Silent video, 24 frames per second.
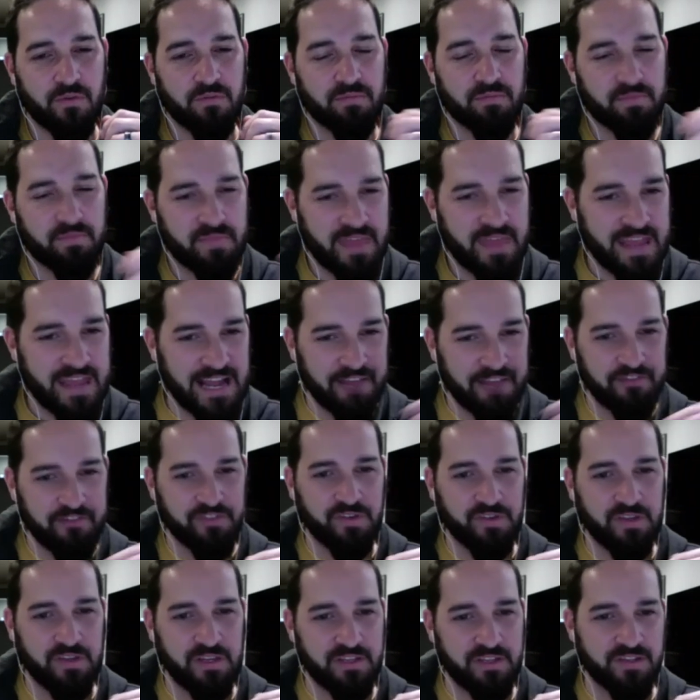they
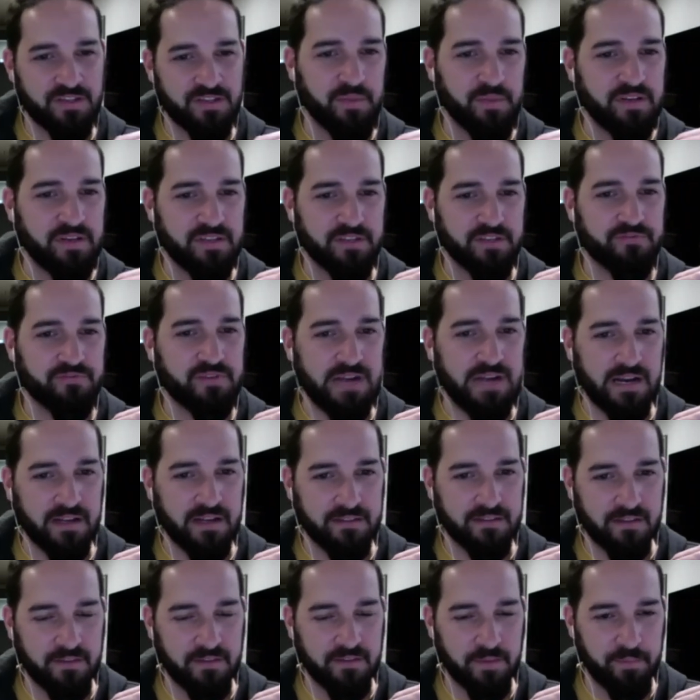obviously get something different out
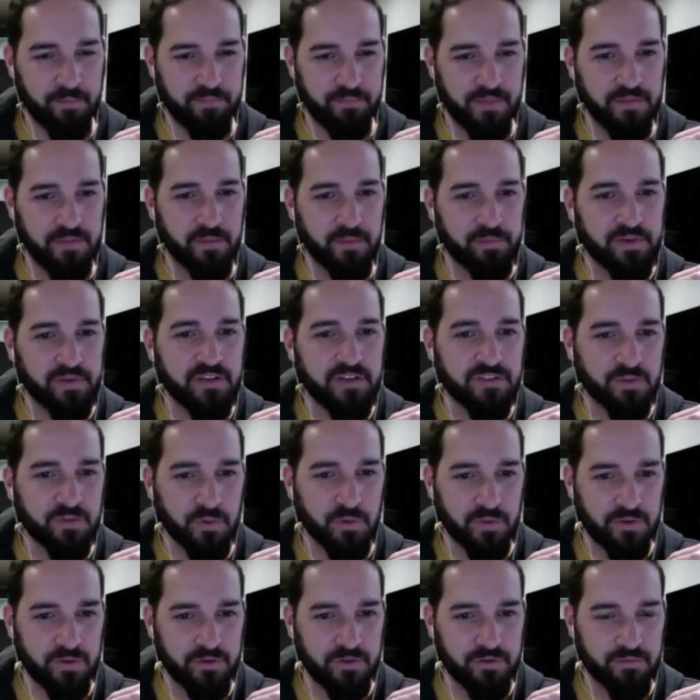of it than the
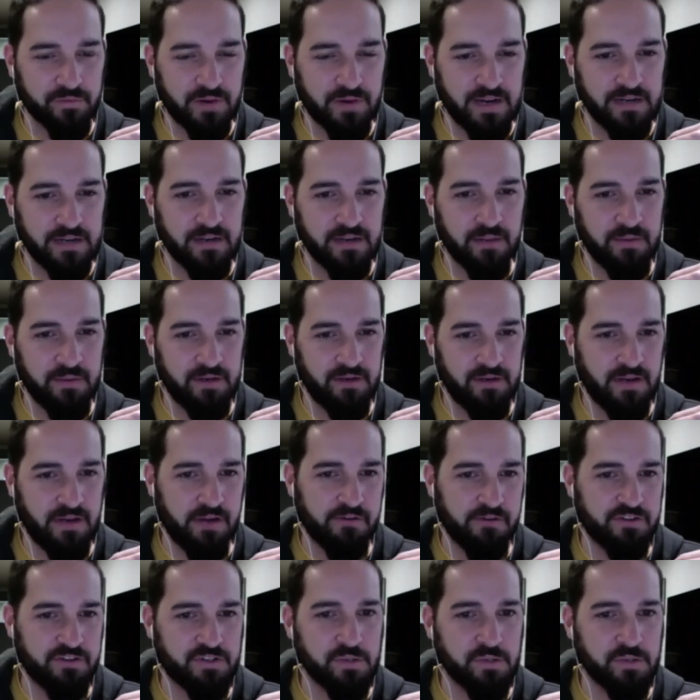preschoolers, right? I mean, I would assume